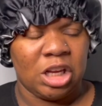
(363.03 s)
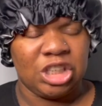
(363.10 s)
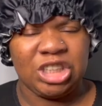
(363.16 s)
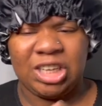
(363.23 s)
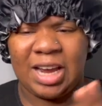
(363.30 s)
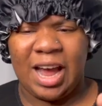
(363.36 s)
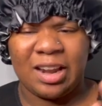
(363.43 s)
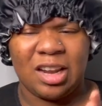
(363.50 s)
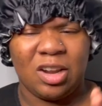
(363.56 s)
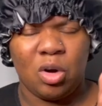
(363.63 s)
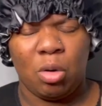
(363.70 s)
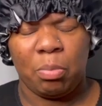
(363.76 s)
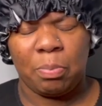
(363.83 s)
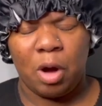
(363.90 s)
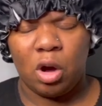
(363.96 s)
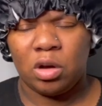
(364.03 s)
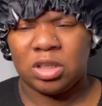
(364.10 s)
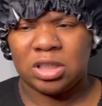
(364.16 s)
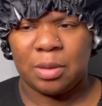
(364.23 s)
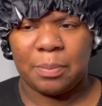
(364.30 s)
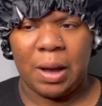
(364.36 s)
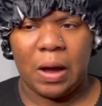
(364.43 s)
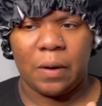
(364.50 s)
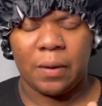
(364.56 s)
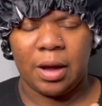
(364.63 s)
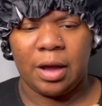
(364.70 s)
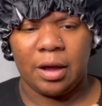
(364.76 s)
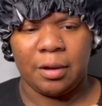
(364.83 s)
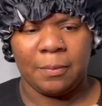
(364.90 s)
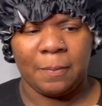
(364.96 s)
she had a little post about
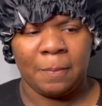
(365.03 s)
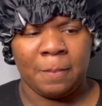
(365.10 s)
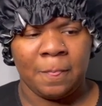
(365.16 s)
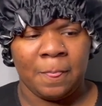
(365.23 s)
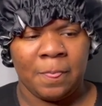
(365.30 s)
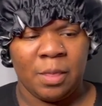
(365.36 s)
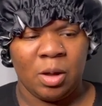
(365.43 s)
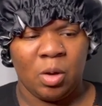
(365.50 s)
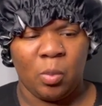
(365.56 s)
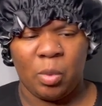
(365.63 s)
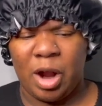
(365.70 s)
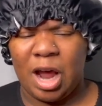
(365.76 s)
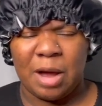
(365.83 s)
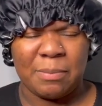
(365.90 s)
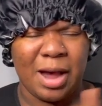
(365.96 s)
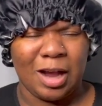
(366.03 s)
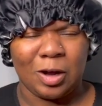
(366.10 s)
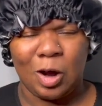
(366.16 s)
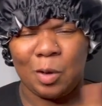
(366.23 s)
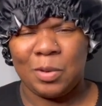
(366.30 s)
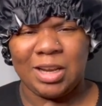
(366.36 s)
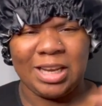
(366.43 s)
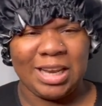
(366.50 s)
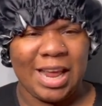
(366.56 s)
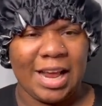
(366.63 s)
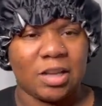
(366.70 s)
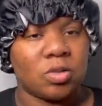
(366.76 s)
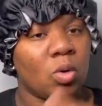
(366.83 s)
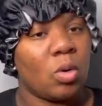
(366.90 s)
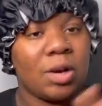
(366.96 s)
where am I going
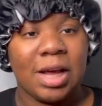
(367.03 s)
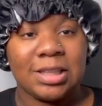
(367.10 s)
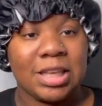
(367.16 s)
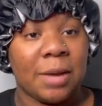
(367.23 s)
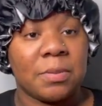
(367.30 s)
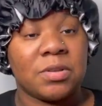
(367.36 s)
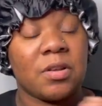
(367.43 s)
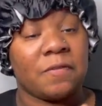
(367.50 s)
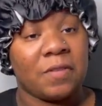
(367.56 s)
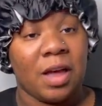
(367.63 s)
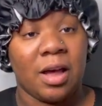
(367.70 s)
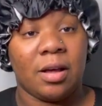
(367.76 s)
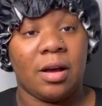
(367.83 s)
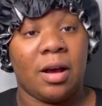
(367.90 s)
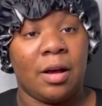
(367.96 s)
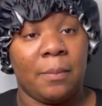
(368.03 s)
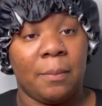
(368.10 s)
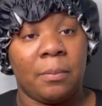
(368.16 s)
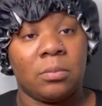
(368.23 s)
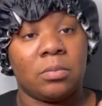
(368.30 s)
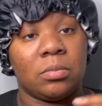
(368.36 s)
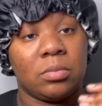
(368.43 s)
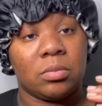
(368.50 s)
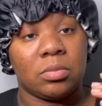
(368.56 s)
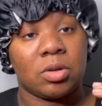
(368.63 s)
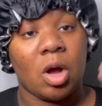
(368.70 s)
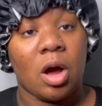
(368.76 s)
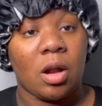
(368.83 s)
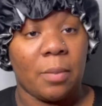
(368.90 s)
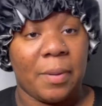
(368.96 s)
next. All that type of stuff that
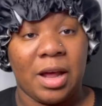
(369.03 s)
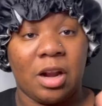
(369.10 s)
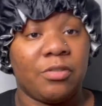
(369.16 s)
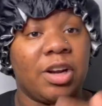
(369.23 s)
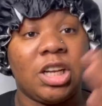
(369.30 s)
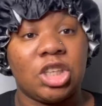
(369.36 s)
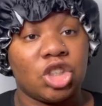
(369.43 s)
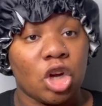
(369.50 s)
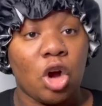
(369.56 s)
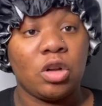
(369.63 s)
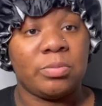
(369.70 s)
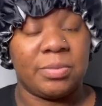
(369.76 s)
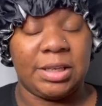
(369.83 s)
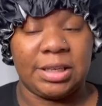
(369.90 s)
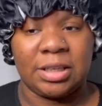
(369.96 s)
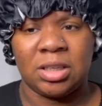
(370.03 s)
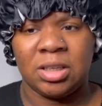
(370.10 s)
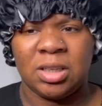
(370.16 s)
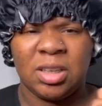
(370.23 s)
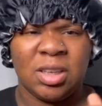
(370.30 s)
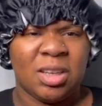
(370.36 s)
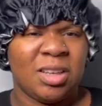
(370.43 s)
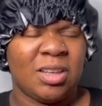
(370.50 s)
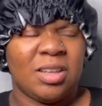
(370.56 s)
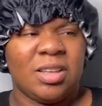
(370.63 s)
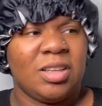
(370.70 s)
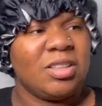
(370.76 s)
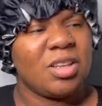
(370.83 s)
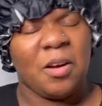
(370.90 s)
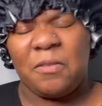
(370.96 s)
Tarlop had already showed me.
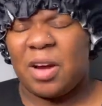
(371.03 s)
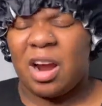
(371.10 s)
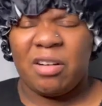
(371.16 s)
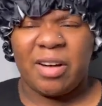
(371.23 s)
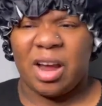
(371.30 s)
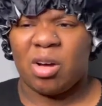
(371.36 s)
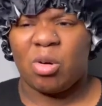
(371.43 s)
So I'm like, all right,